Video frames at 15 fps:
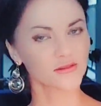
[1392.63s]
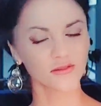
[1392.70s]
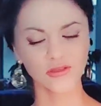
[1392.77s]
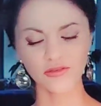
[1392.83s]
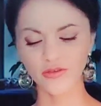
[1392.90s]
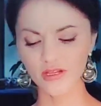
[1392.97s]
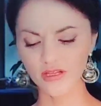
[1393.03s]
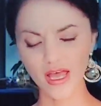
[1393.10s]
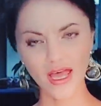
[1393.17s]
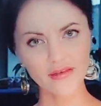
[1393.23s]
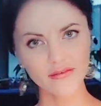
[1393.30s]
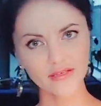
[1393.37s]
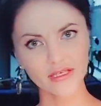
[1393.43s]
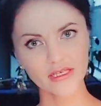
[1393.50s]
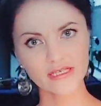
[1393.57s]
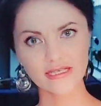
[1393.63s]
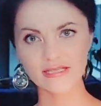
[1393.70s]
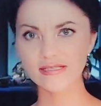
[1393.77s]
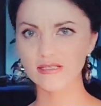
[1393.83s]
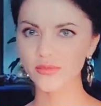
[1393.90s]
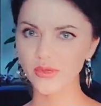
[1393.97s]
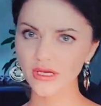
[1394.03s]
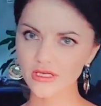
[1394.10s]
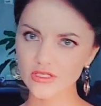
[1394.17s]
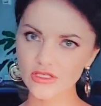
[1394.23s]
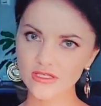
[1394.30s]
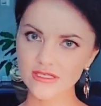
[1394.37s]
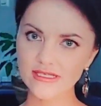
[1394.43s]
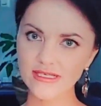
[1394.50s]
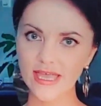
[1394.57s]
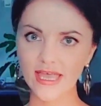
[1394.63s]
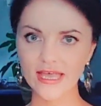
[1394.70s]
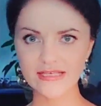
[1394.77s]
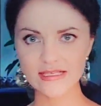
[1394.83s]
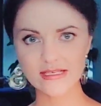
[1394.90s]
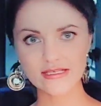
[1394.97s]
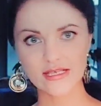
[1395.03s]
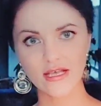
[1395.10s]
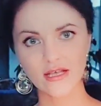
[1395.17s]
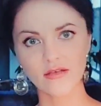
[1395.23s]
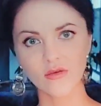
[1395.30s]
Do you feel heaviness, constipations, gases?